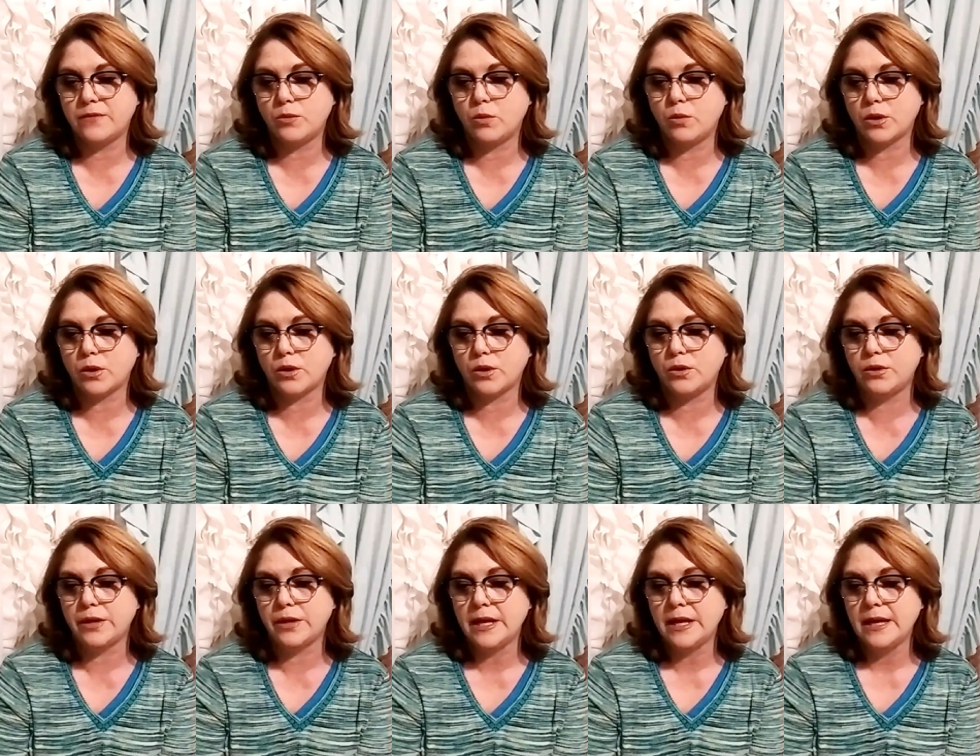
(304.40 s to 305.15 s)

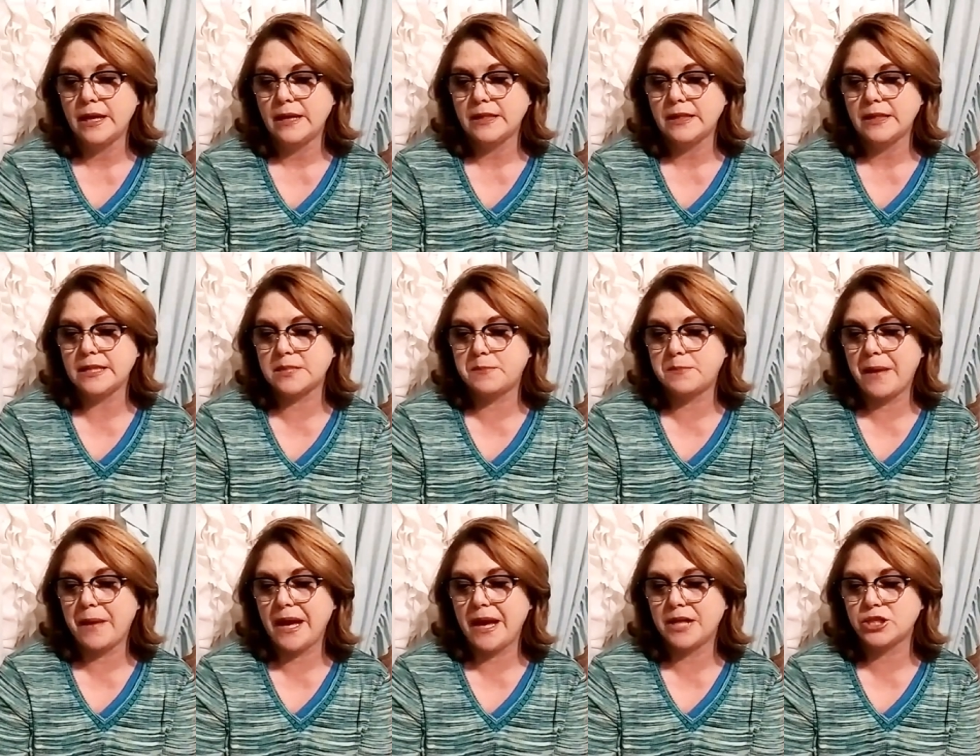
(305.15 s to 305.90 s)
world, this
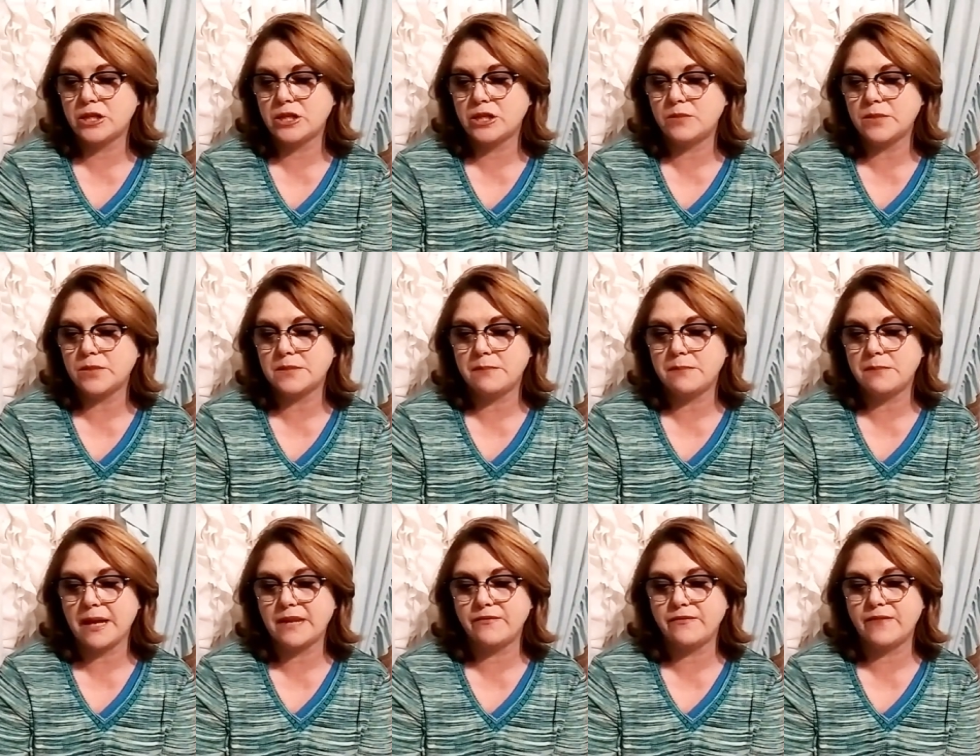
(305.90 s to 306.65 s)
passion was
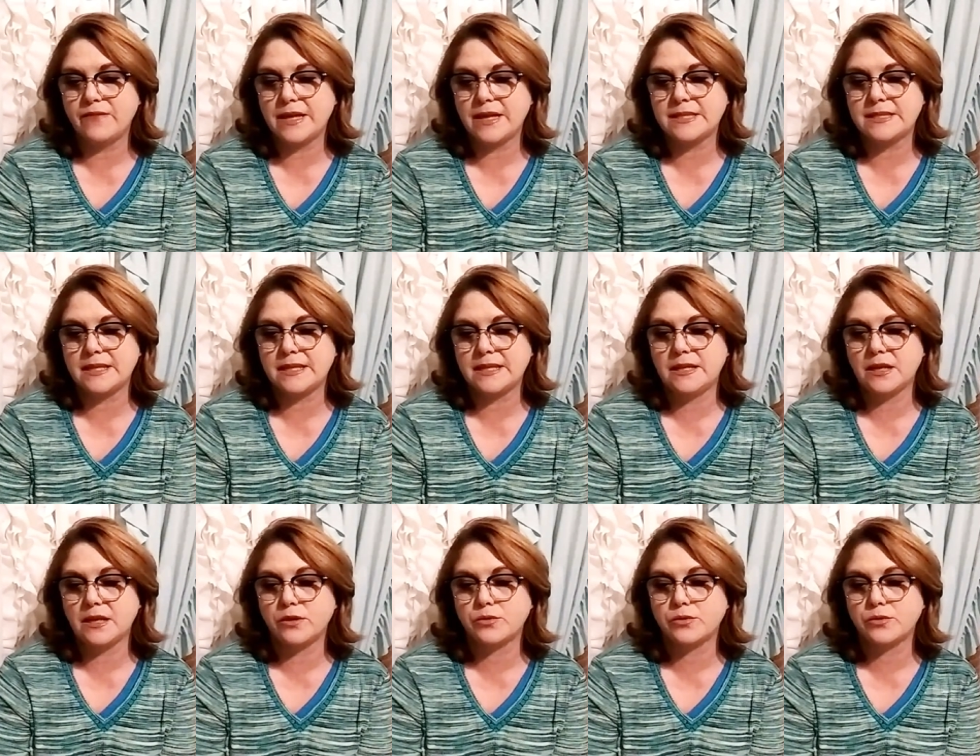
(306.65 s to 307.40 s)

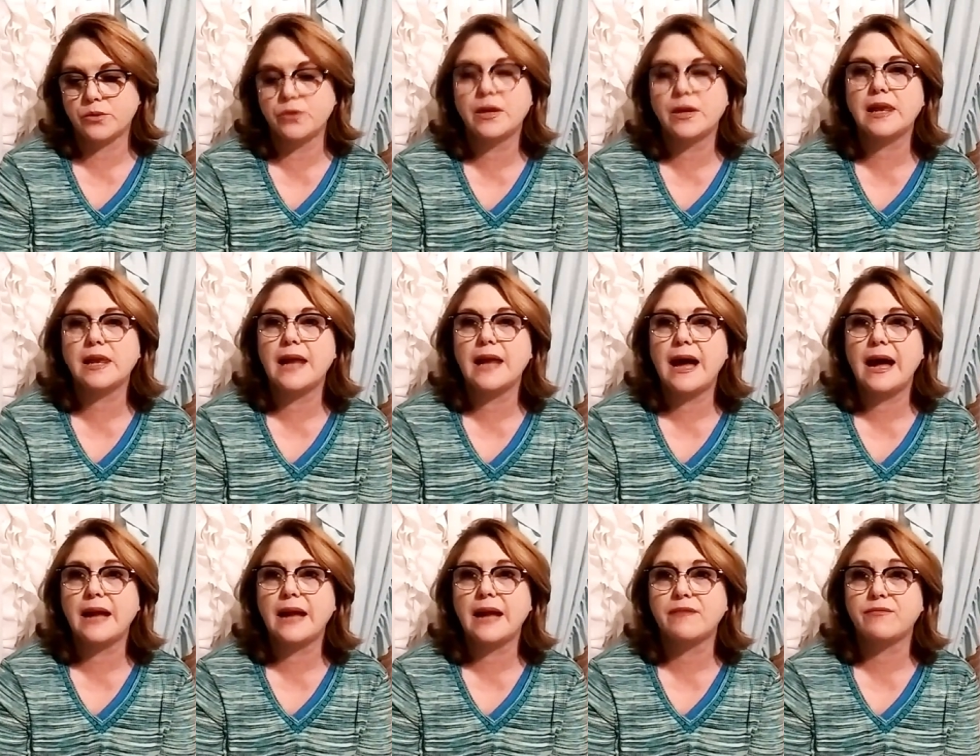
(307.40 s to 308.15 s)
manifested through the
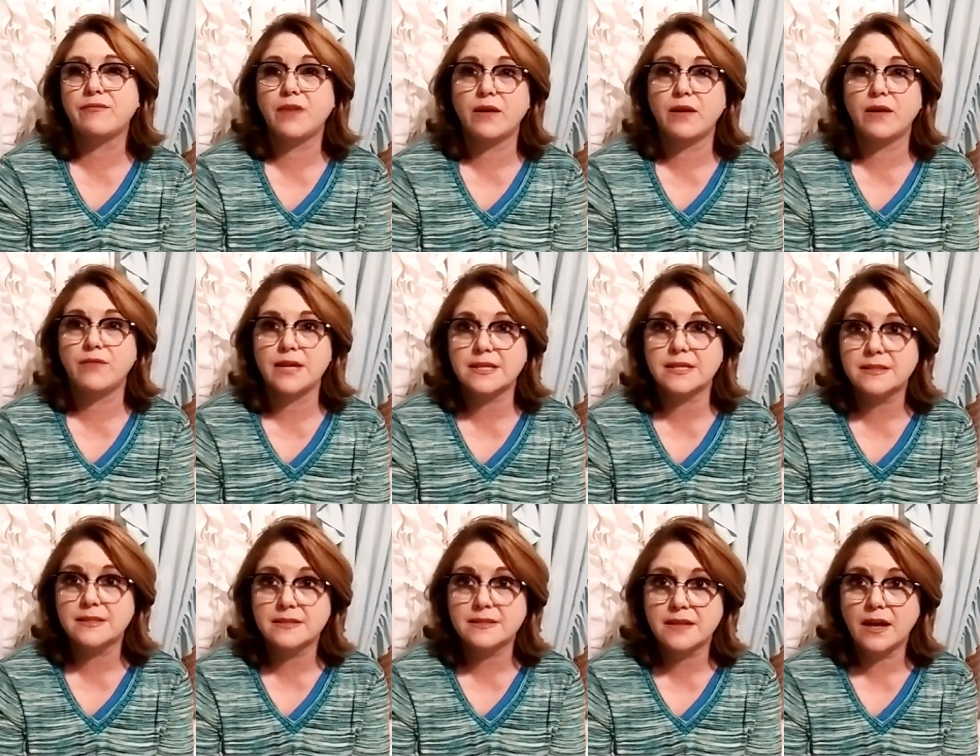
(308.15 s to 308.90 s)
life of
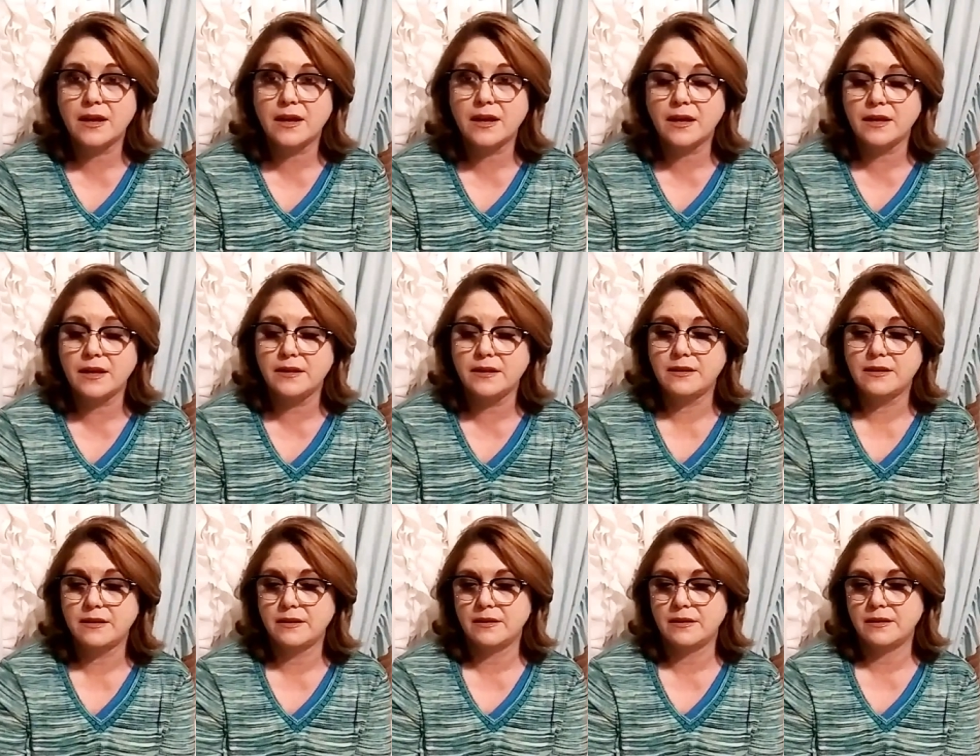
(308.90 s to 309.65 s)
his Son.
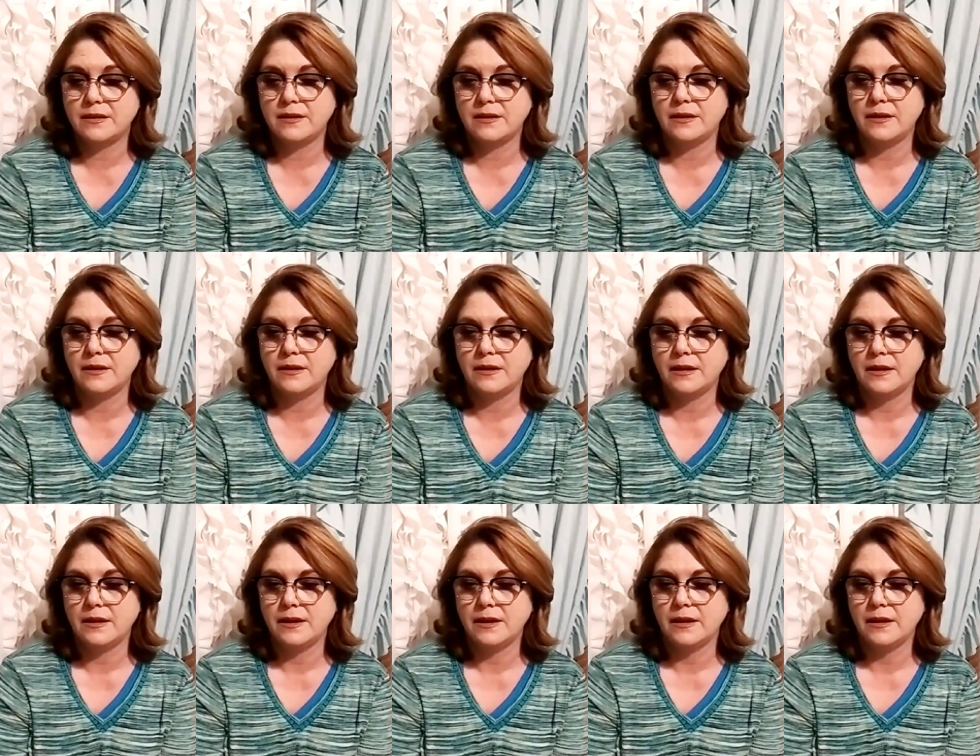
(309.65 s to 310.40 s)

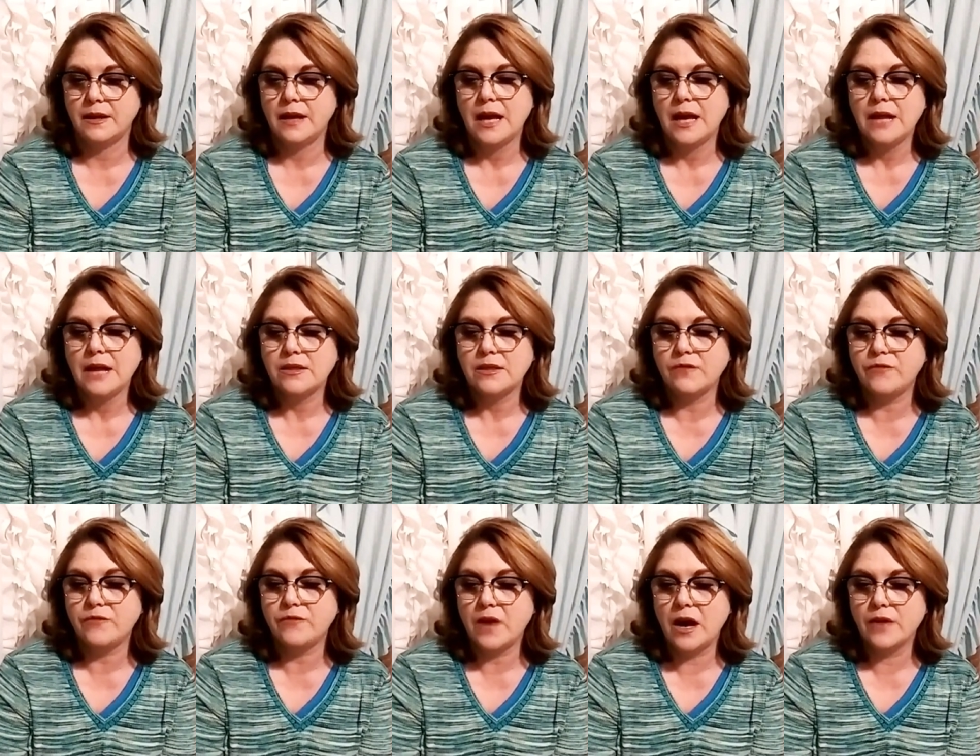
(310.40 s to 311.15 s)
The
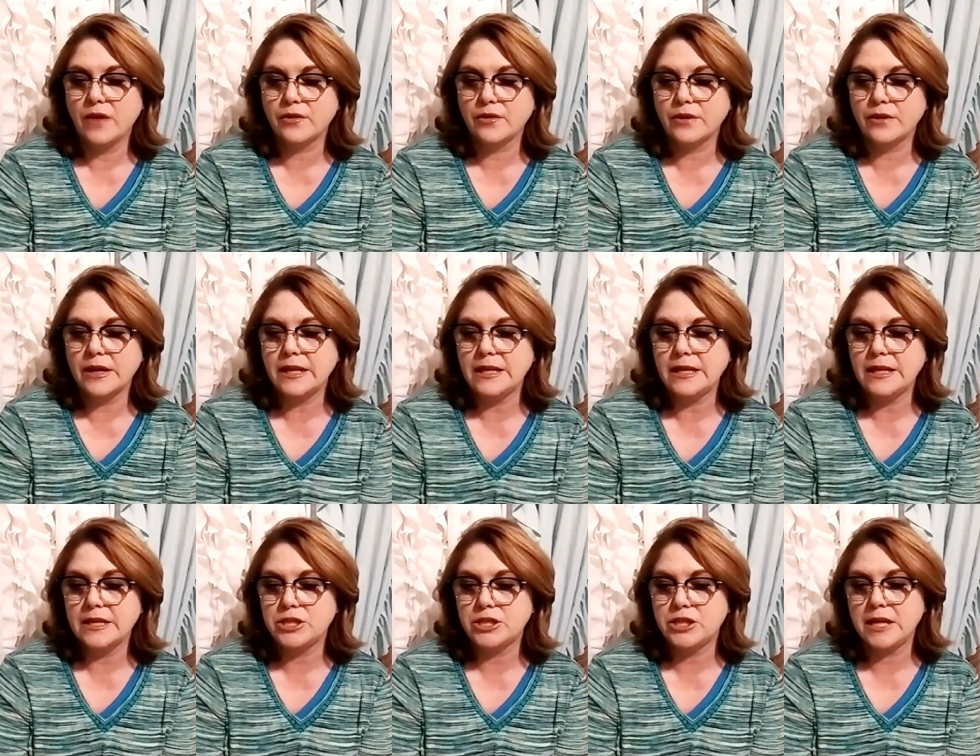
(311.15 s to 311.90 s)
Father
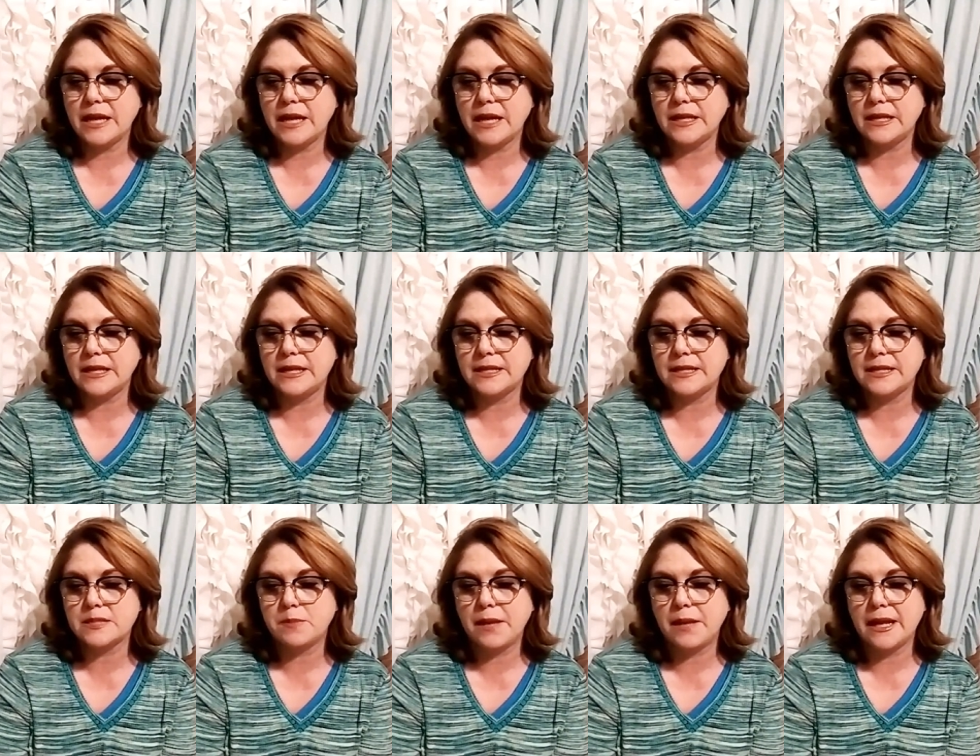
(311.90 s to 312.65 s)
initiated
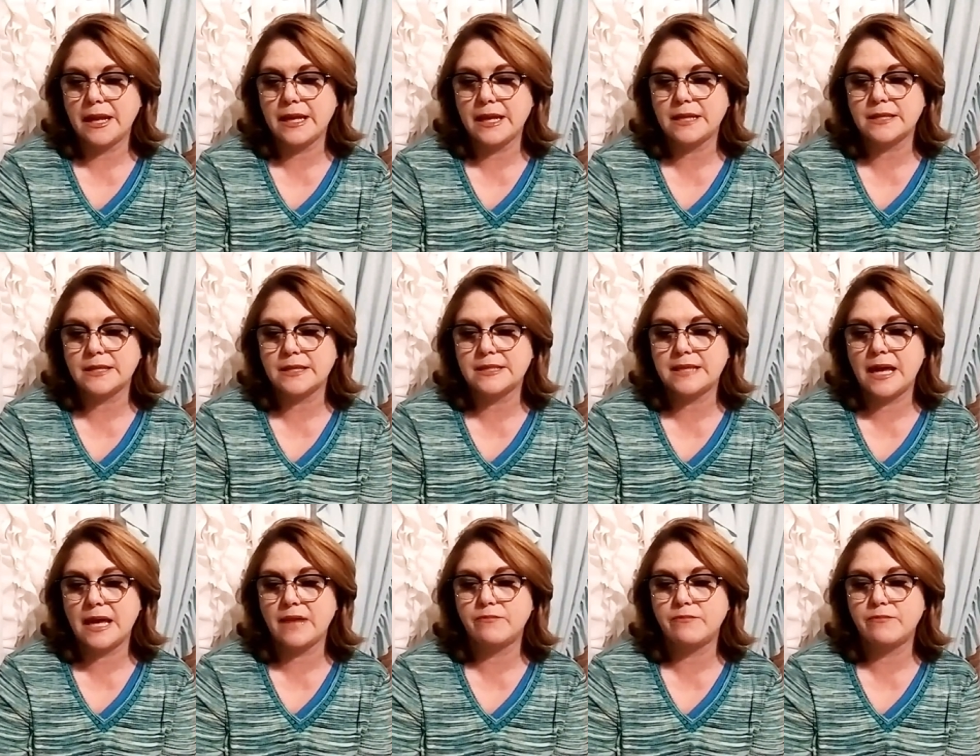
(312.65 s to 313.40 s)
his plan to
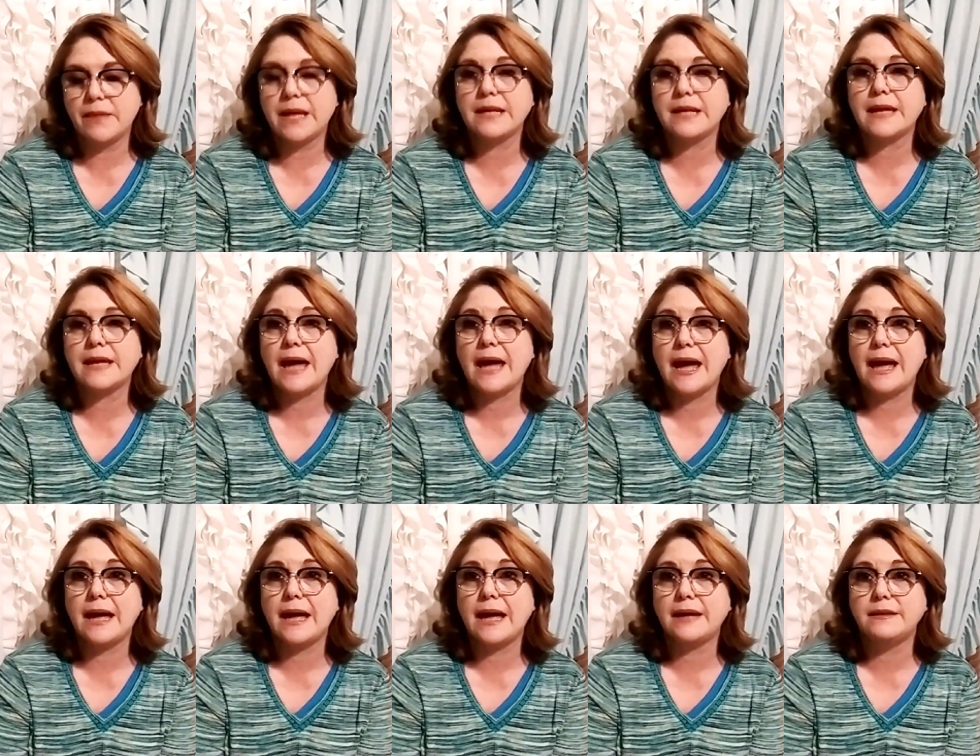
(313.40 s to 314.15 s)
save
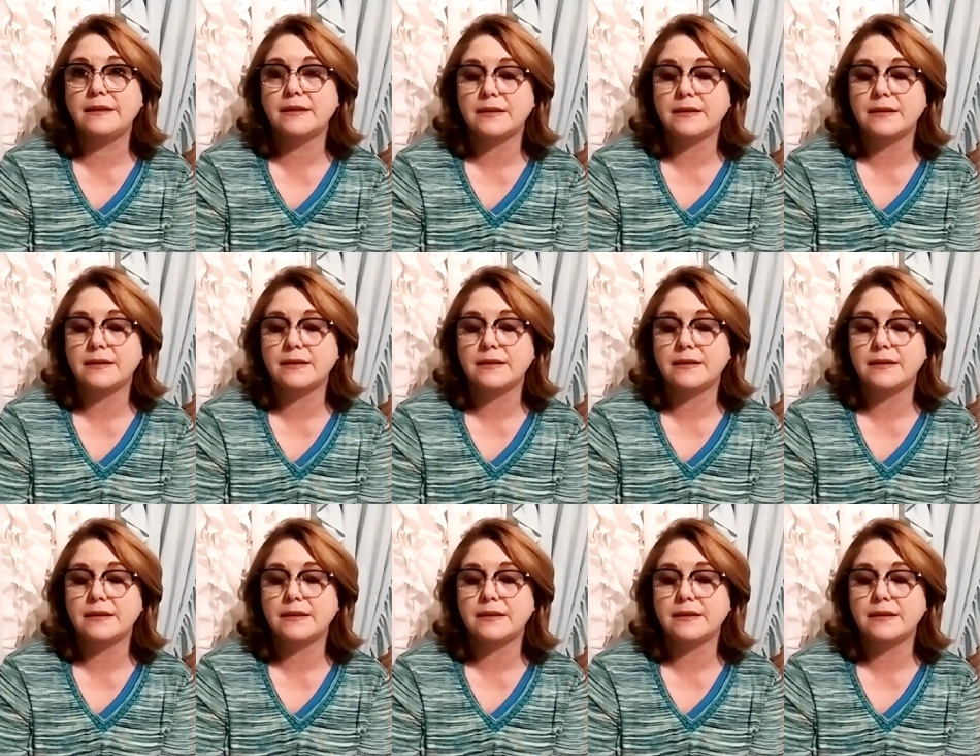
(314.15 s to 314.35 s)
mankind.